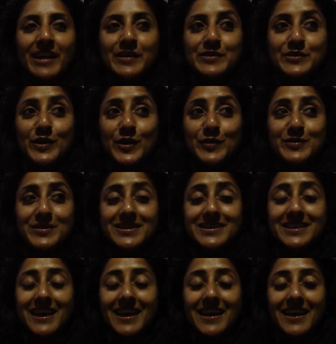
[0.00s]
So
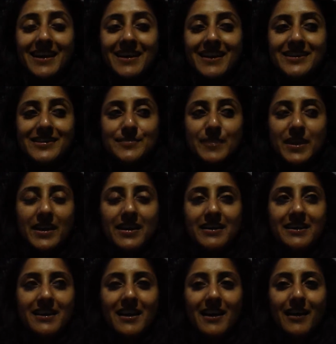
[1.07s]
today has
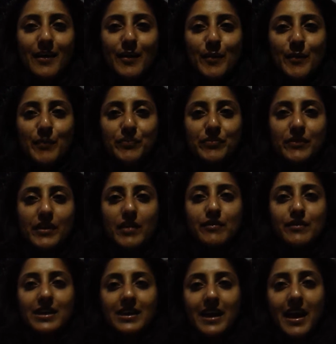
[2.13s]
been a
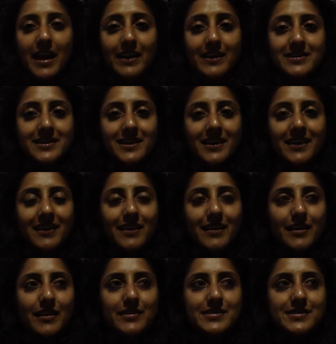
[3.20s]
really hectic
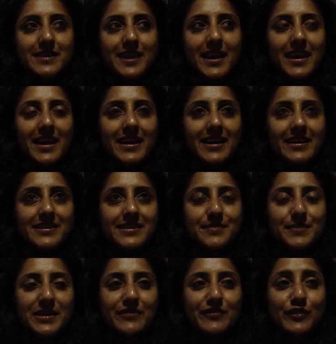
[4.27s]
day. It's
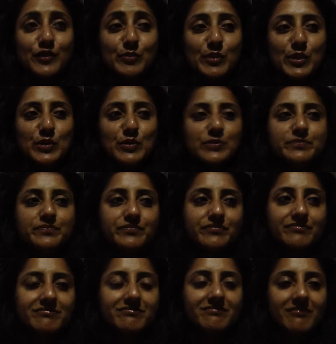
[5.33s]
been full moon.
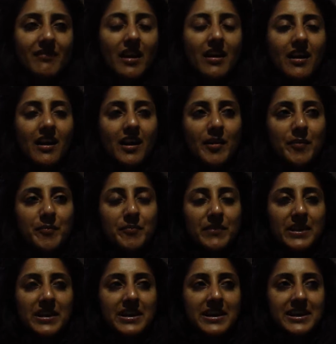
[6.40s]

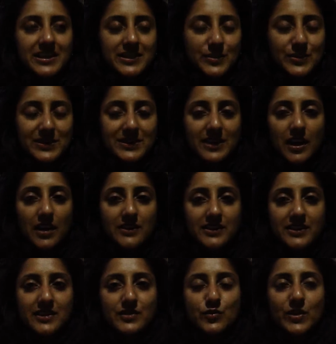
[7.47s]
So we
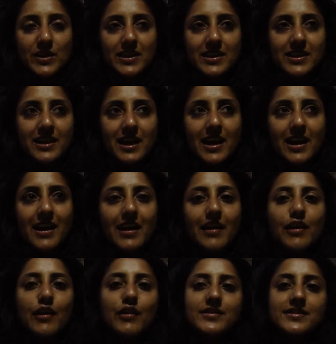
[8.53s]
started with
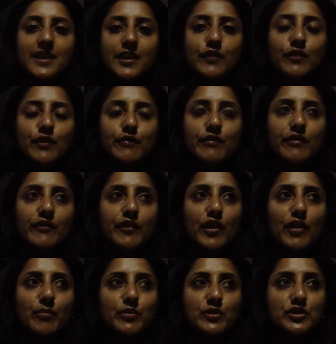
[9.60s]
our sacred
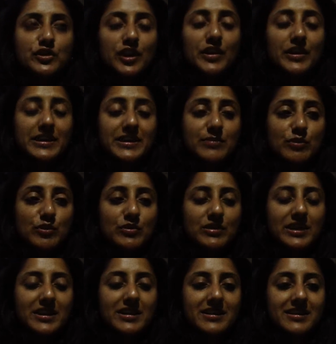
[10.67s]
river puja in the
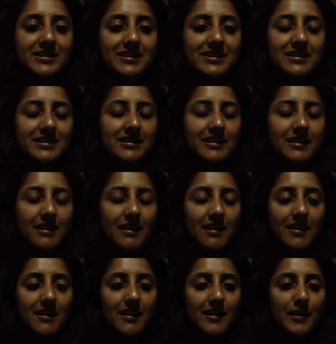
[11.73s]
morning.
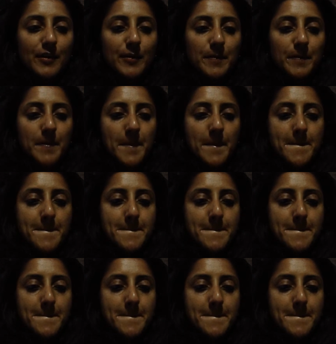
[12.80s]
And